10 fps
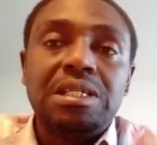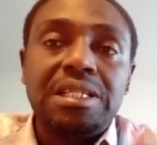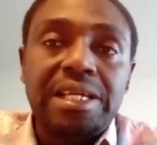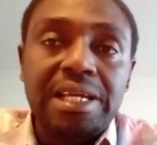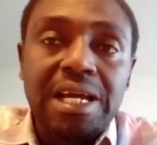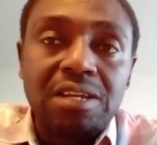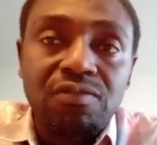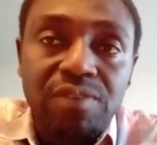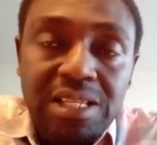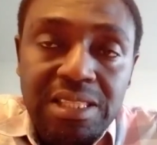The
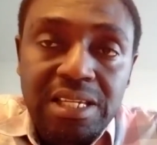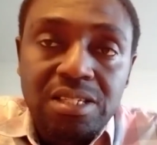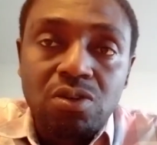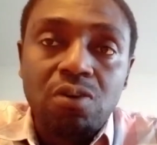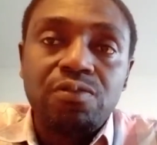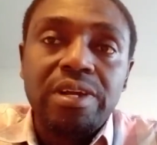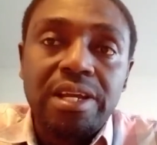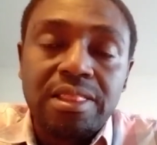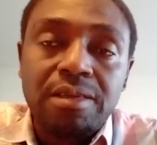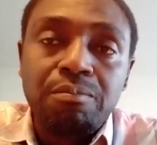advantage of
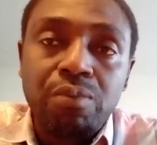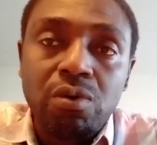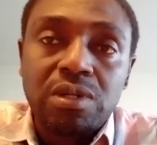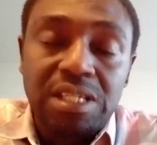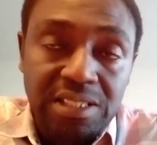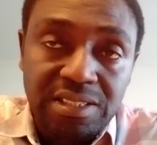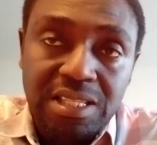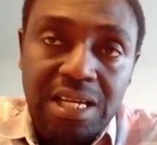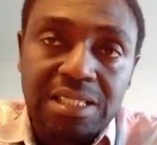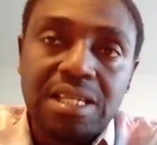earthen pond is
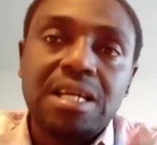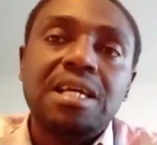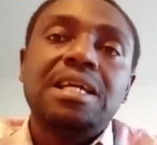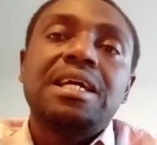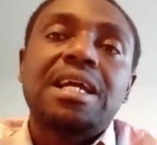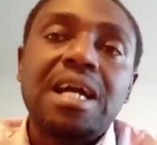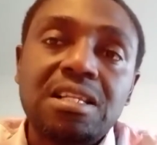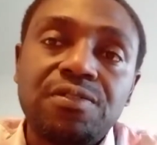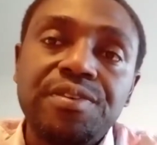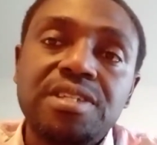that
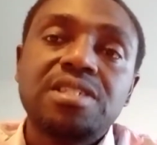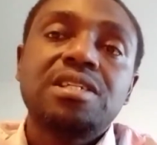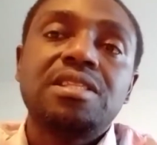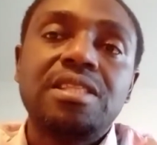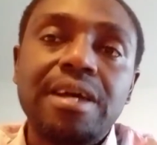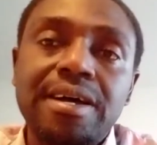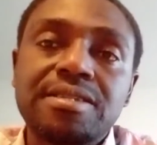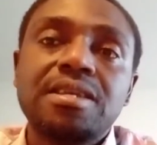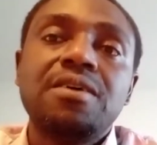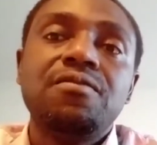catfish
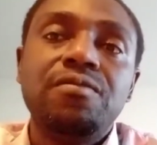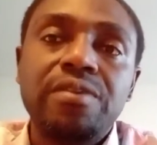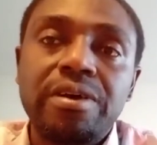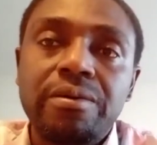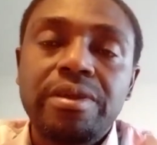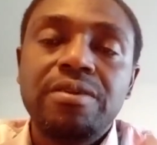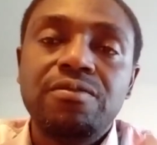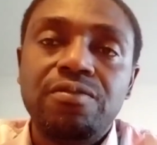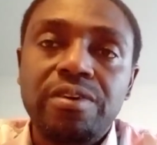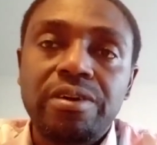does very,
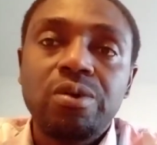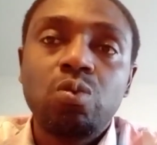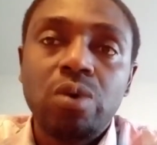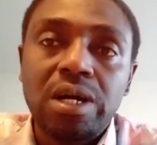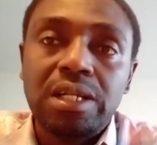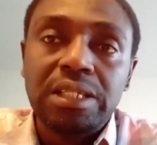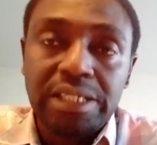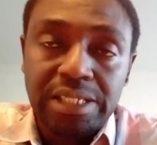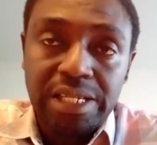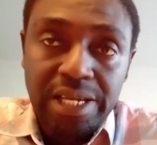very well
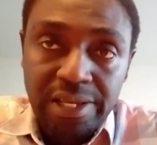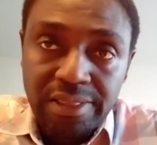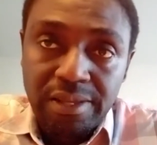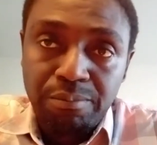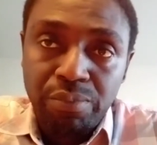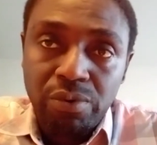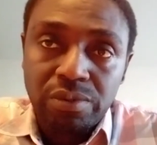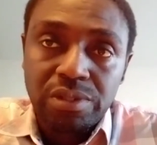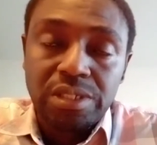in earthen pond.